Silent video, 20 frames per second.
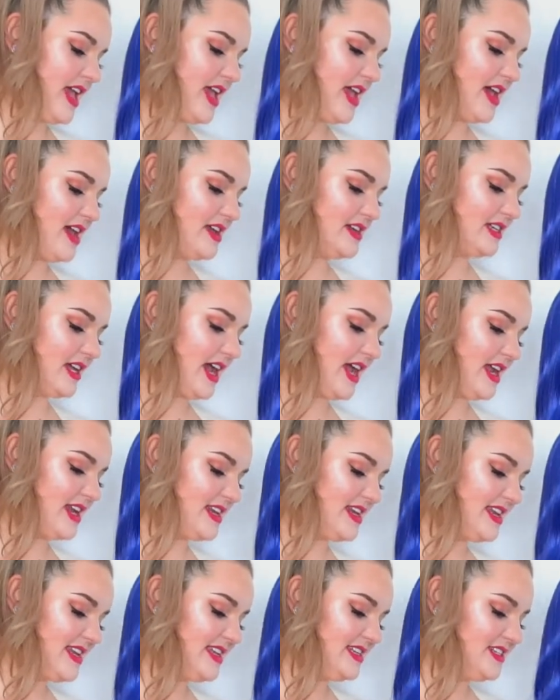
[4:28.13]
and I
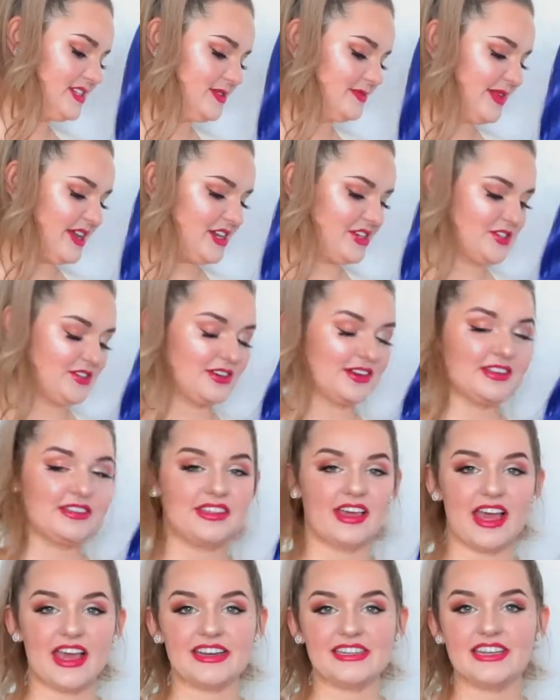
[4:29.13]
need to make sure
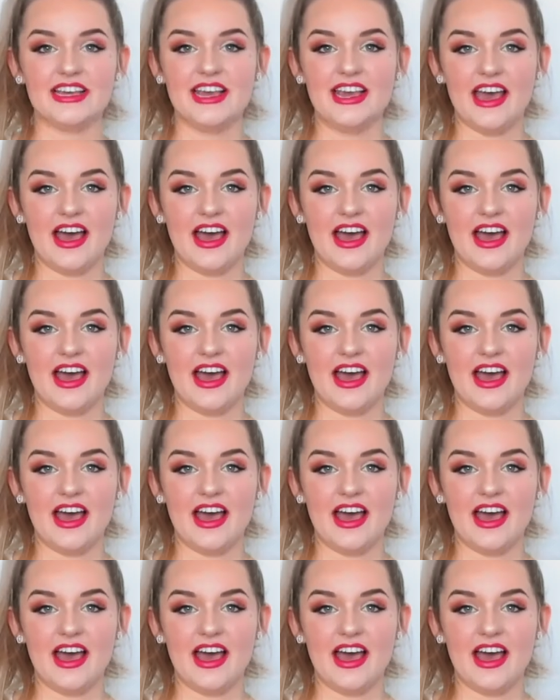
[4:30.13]
that